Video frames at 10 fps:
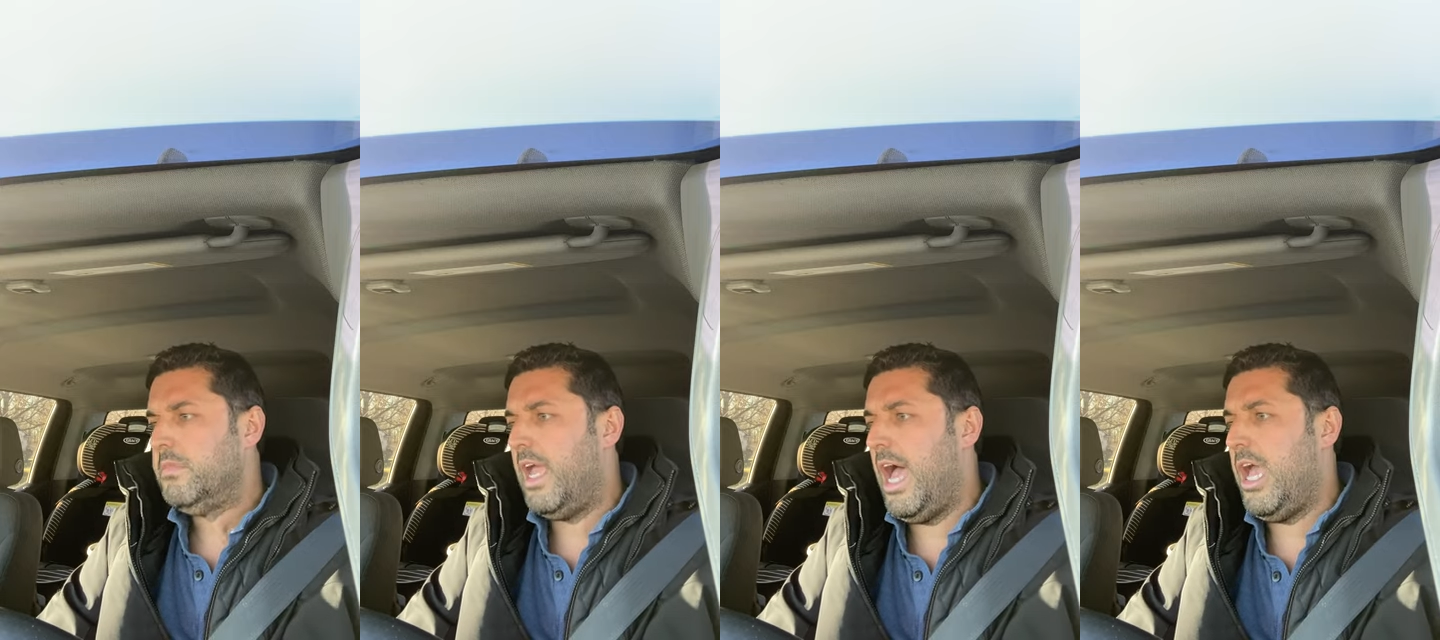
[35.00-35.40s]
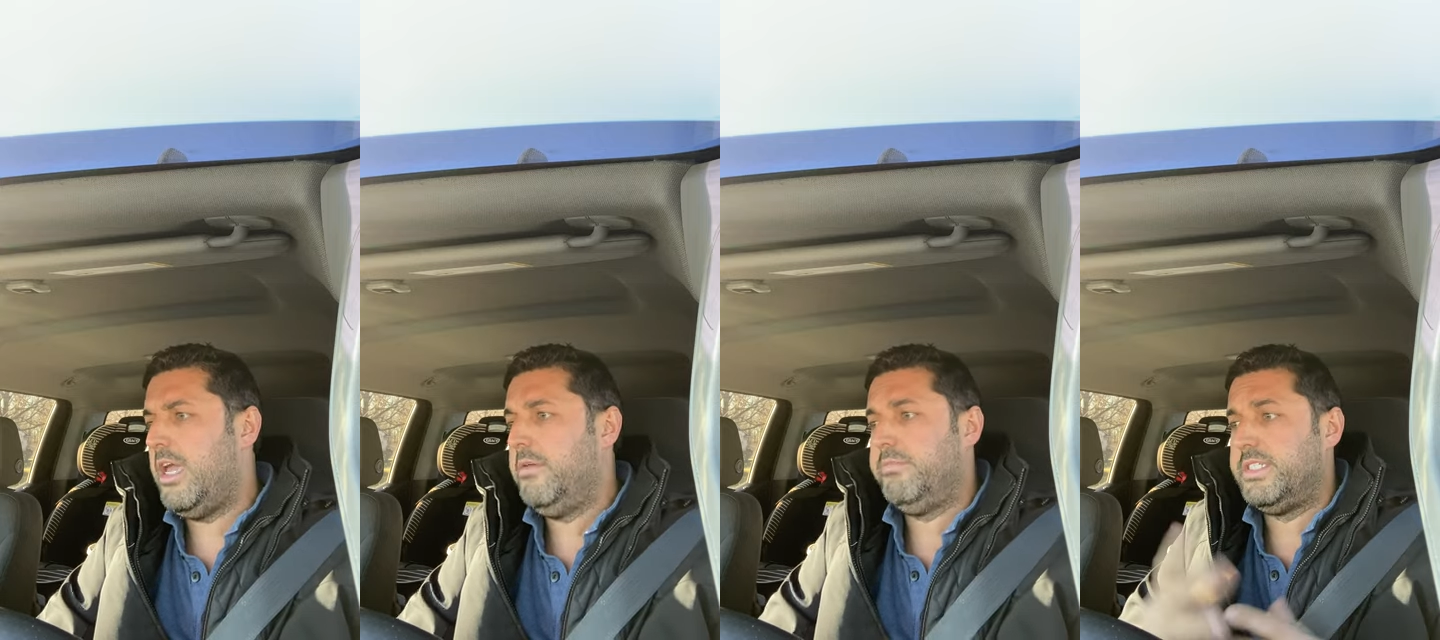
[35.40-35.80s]

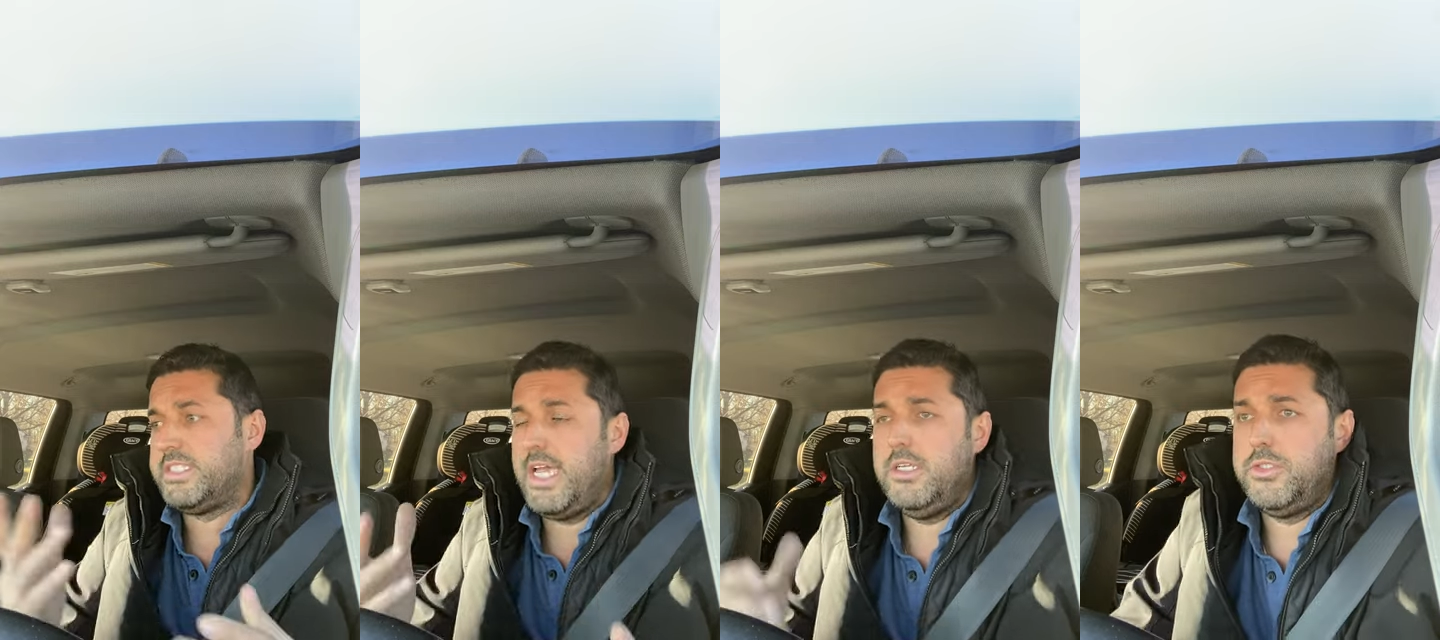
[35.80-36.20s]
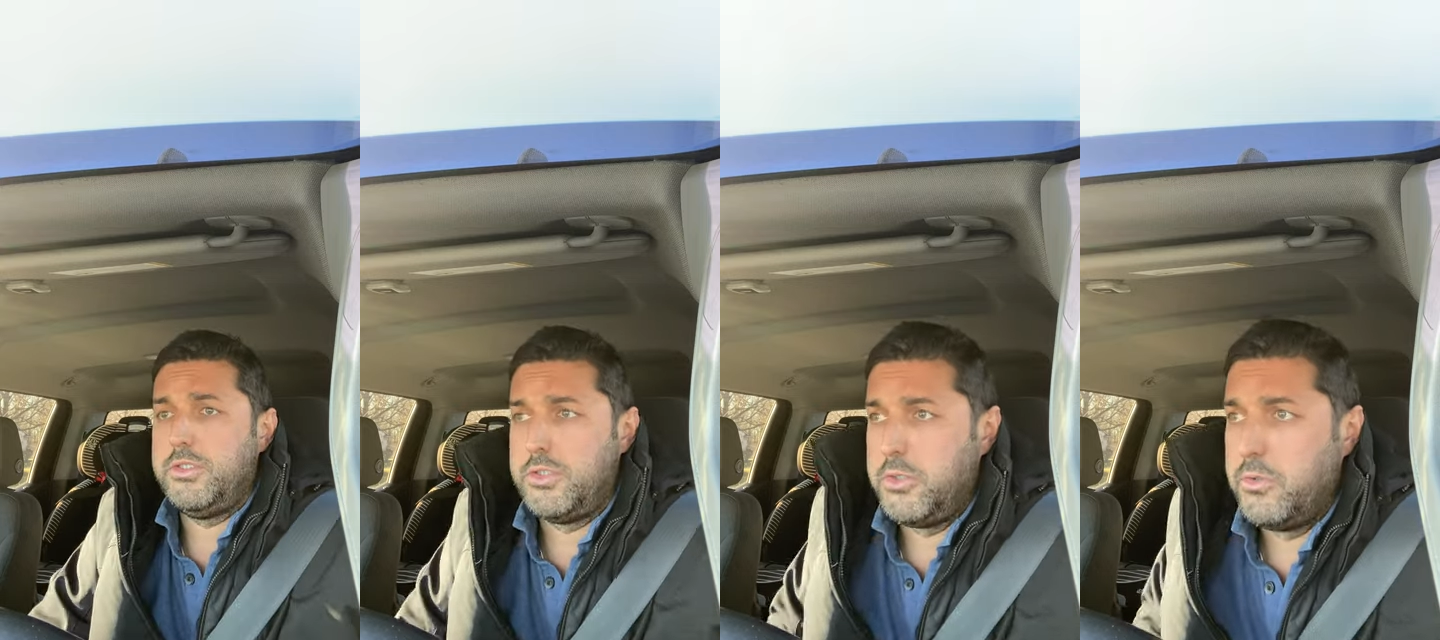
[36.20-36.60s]
I decided to
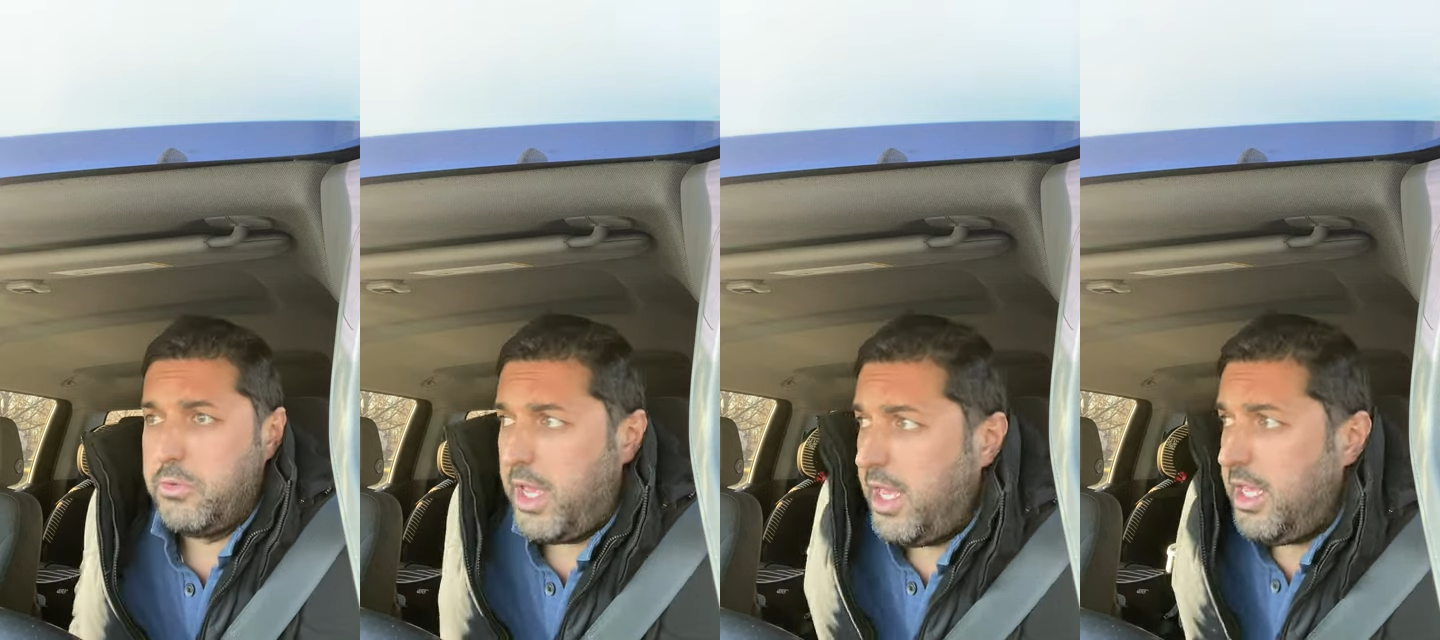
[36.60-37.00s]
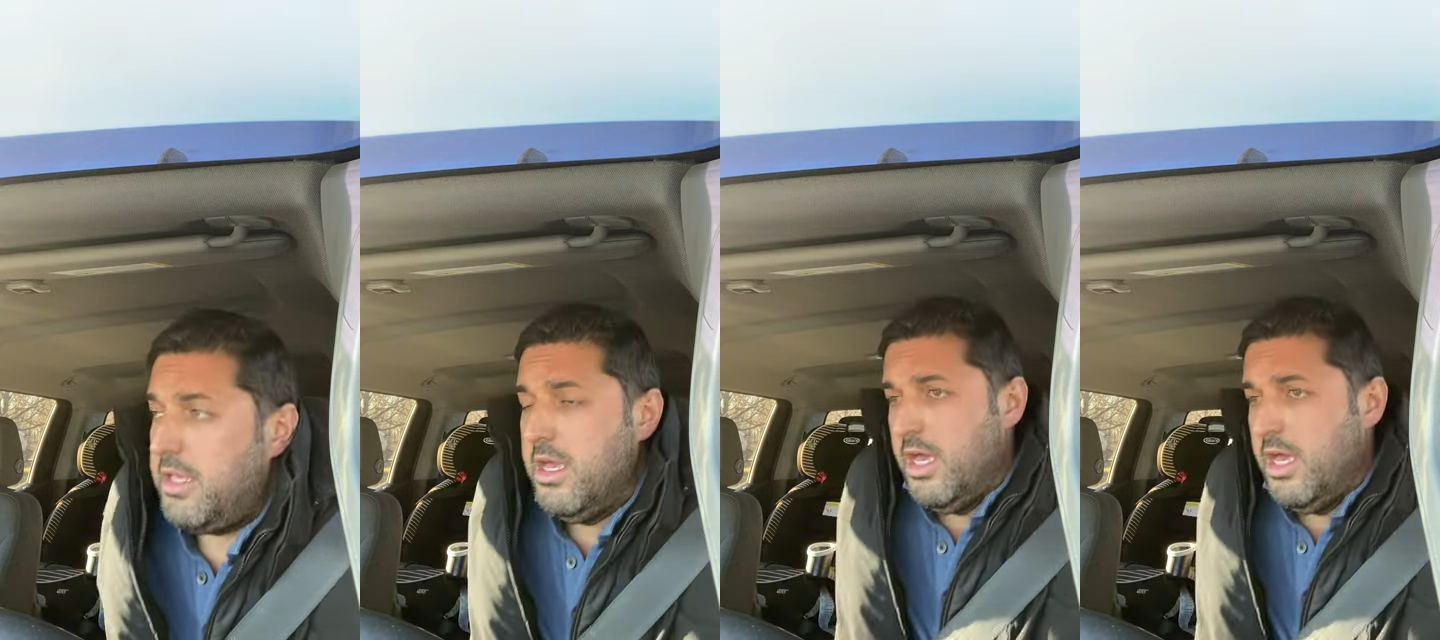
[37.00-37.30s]
do a,